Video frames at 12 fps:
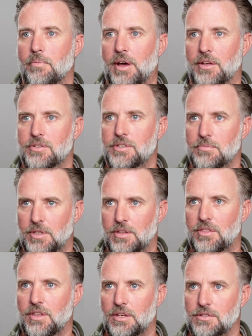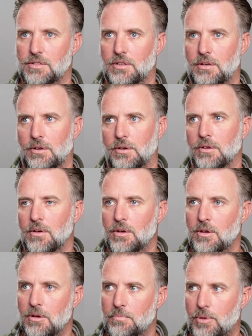about some of the things that are
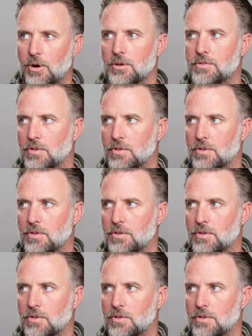perks